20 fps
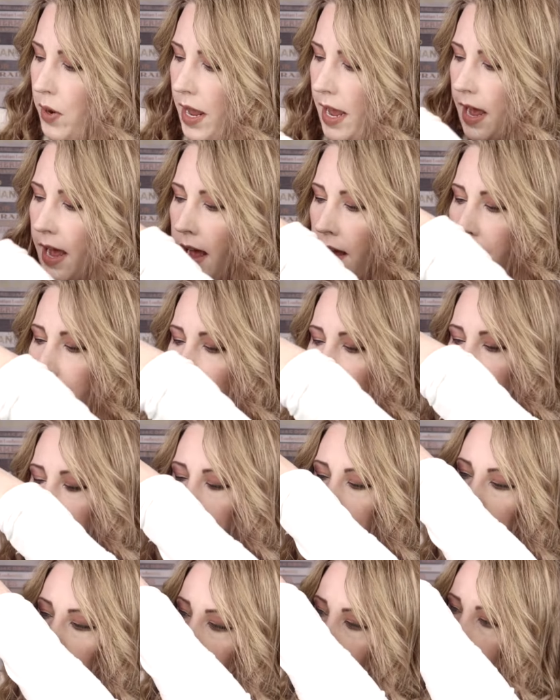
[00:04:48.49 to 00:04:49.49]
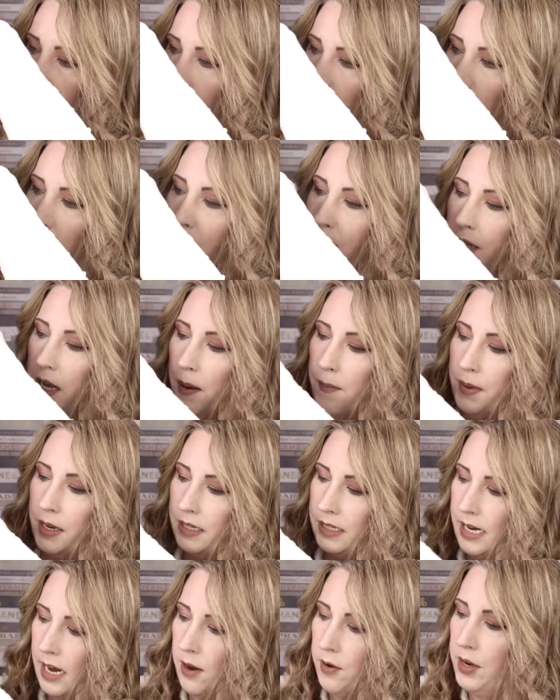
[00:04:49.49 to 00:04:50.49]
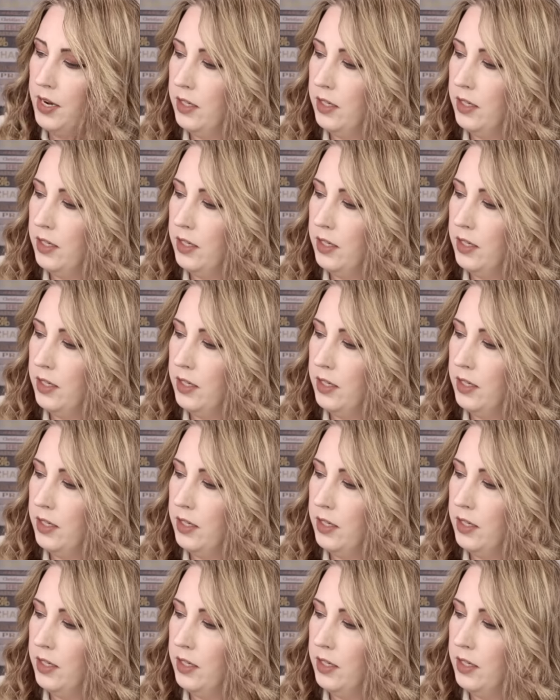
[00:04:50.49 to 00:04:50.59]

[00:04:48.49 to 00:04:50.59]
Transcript: We have a front seam coming down